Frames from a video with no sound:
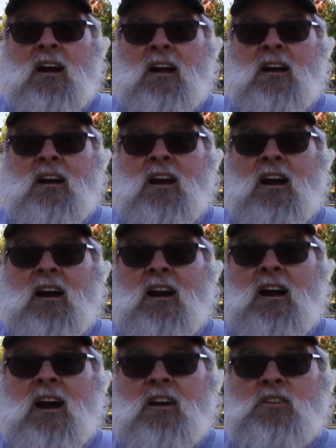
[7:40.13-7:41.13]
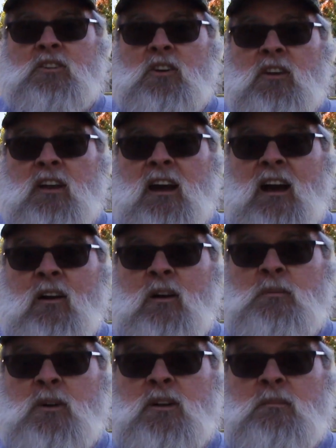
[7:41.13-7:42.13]
I'll show you how
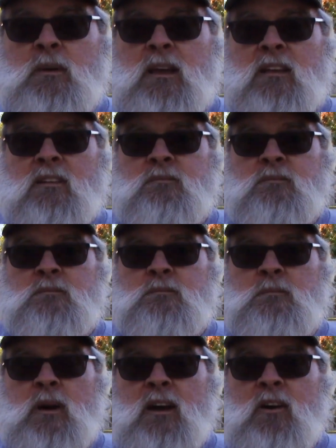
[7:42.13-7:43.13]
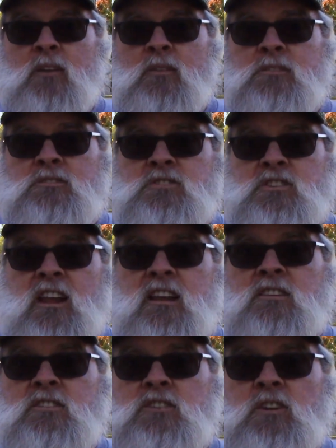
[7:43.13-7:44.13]
I'm going to make my own
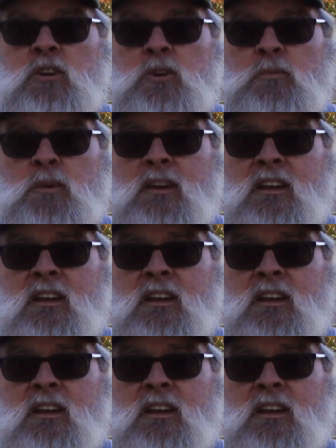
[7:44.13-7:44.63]
sand scoop,